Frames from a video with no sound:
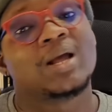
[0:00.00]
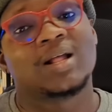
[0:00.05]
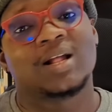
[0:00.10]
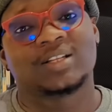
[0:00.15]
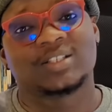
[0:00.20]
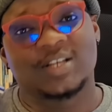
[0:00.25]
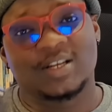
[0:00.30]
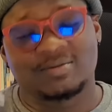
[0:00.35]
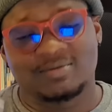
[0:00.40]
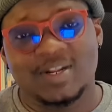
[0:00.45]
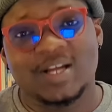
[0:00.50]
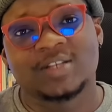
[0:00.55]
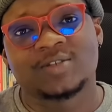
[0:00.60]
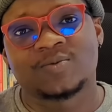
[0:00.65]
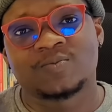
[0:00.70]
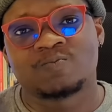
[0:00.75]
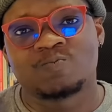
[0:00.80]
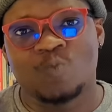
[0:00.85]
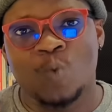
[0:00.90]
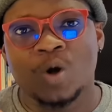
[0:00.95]

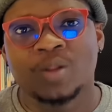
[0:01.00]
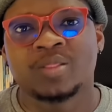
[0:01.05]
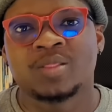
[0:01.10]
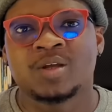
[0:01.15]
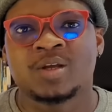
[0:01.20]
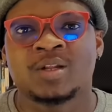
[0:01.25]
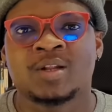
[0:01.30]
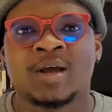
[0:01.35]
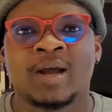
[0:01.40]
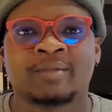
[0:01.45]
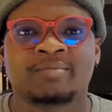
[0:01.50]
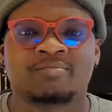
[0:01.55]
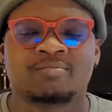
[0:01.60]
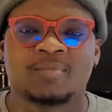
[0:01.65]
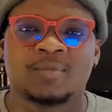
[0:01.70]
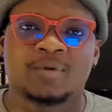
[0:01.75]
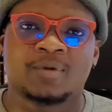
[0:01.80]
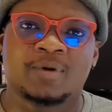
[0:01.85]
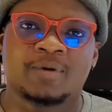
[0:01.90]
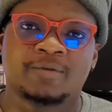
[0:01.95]
That's one thing
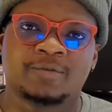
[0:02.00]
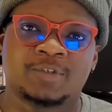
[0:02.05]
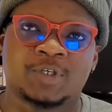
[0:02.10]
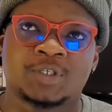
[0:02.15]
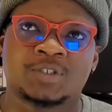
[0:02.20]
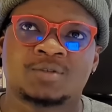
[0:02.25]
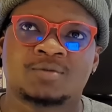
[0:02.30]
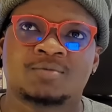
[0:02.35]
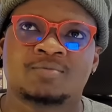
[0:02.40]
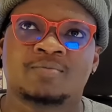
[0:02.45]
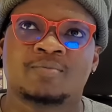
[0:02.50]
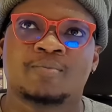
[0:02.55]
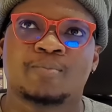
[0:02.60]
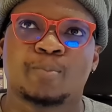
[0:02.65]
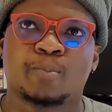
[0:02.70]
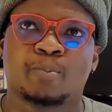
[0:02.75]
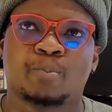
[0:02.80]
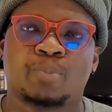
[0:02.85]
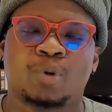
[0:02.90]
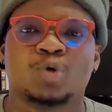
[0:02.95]
that just
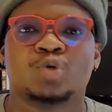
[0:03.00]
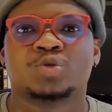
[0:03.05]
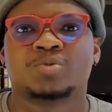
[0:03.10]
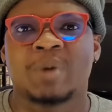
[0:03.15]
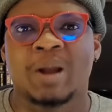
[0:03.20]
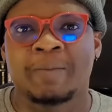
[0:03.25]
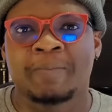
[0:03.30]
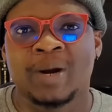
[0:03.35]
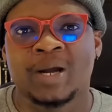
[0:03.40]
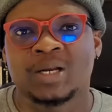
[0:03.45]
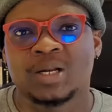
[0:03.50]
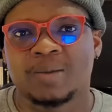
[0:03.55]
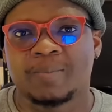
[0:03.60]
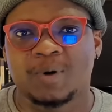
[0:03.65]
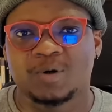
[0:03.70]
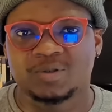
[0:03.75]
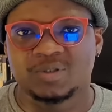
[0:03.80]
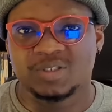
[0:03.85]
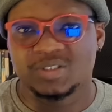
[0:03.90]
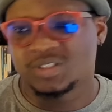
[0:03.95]
blows my mind
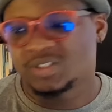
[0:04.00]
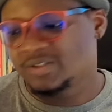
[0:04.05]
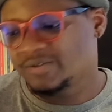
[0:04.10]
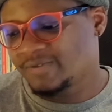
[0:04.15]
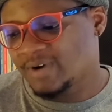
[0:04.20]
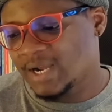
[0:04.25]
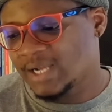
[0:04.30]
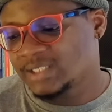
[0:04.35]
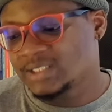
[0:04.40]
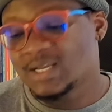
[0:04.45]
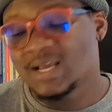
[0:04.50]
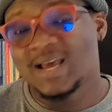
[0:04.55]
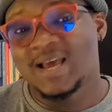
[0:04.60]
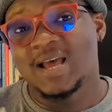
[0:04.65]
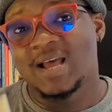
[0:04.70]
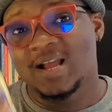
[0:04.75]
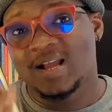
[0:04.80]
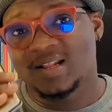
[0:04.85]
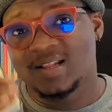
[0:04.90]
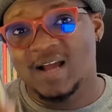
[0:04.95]
about this device.
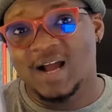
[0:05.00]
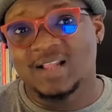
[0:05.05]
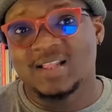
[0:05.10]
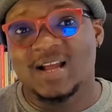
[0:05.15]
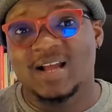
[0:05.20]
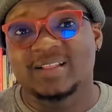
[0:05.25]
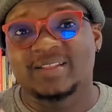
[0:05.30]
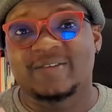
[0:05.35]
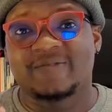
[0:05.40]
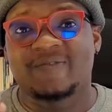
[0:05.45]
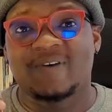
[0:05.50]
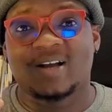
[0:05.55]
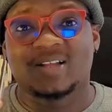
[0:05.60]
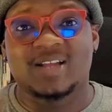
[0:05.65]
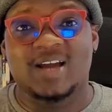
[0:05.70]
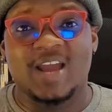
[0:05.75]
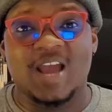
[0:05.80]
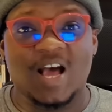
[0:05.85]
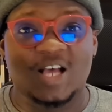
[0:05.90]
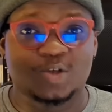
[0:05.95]
That and the fact
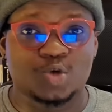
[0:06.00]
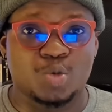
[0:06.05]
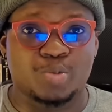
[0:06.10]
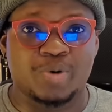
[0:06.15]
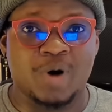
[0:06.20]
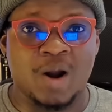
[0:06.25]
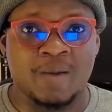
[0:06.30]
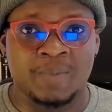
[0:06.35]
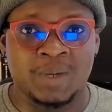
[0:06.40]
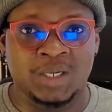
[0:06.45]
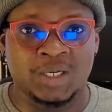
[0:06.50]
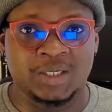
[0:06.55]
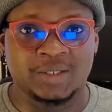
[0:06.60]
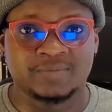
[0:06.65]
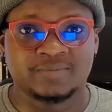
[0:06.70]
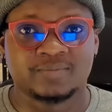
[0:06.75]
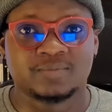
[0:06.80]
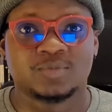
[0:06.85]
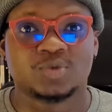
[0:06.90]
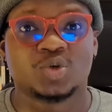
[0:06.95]
that it has Opera
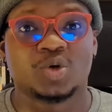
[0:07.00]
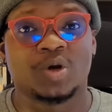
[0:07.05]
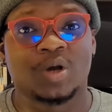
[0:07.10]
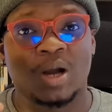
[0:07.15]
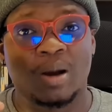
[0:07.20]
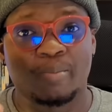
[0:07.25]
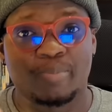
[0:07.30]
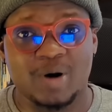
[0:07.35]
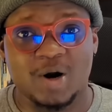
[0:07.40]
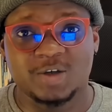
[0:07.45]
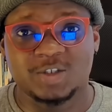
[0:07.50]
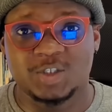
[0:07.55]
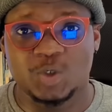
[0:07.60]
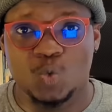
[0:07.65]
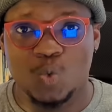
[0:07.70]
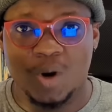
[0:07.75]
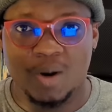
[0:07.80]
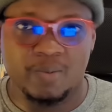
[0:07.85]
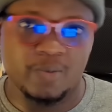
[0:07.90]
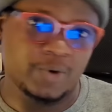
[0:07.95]
Mini, so you can browse the
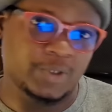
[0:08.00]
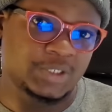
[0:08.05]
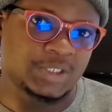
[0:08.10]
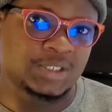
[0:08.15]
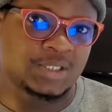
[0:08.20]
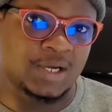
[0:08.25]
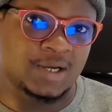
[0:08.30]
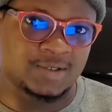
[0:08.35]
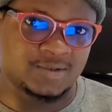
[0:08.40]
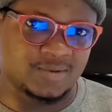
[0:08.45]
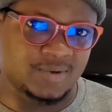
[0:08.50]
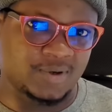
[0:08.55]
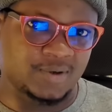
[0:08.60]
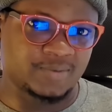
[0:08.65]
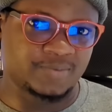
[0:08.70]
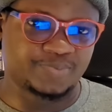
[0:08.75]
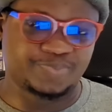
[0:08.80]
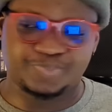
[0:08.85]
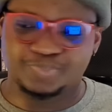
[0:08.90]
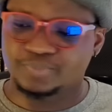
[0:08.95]
web with it as
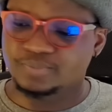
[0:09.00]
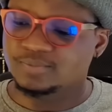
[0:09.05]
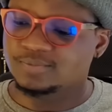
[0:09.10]
well.